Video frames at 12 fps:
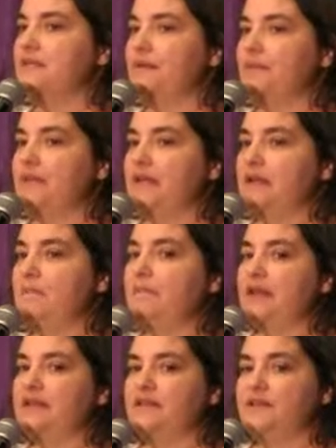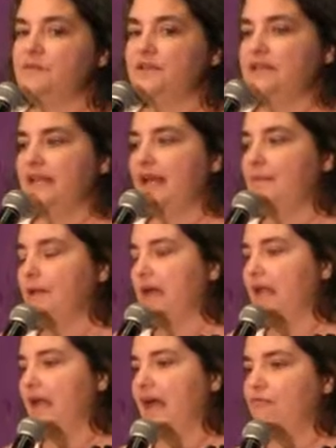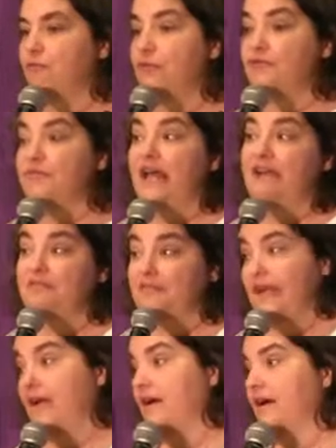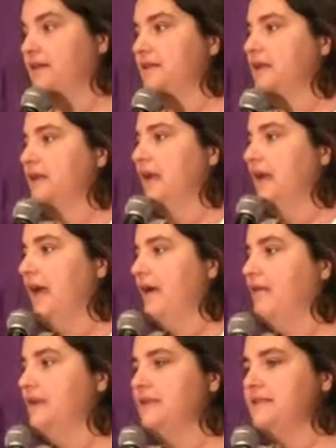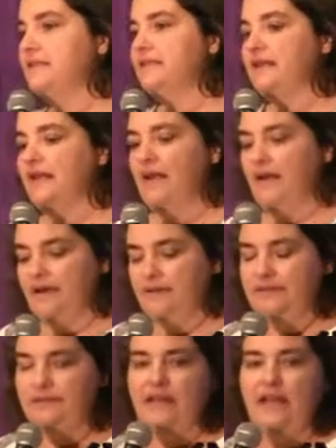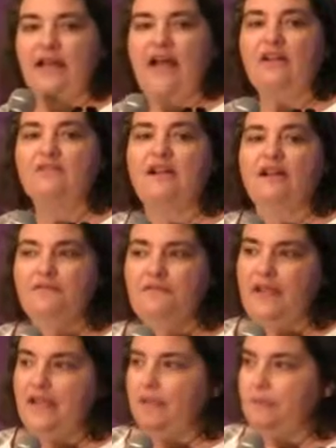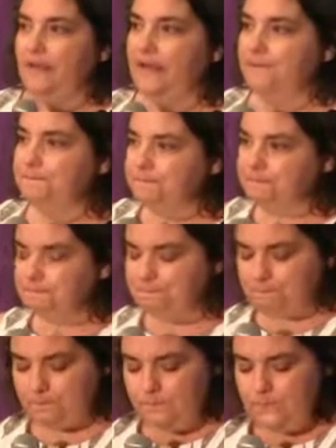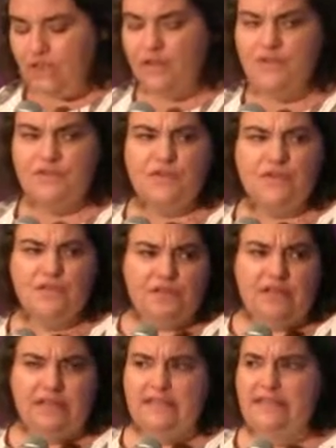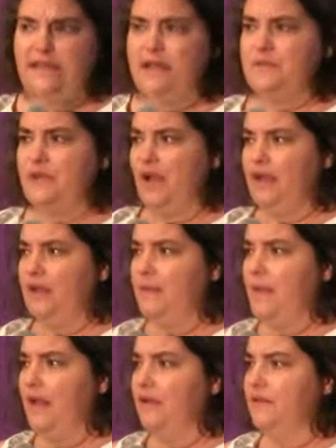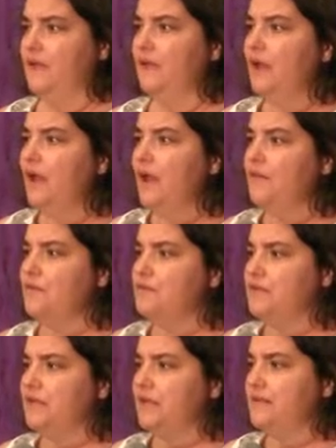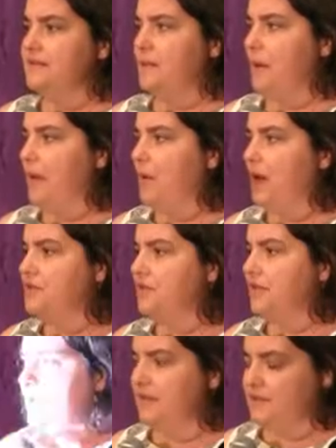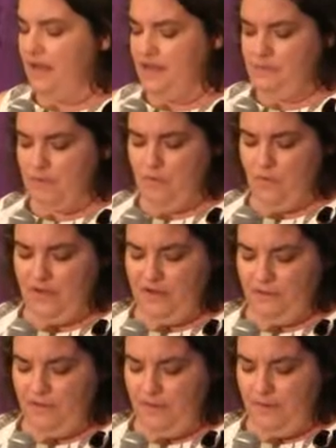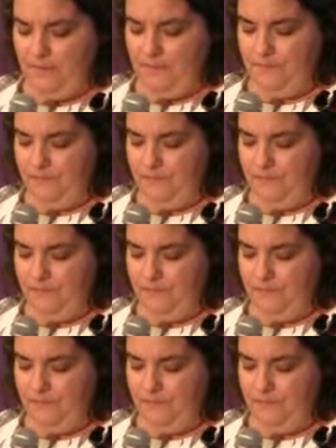something amazing with them and how full of life they are and how innocent they are and how tough they can be. because those are the kids that I'm talking about, and those are the kids that my project has been working for.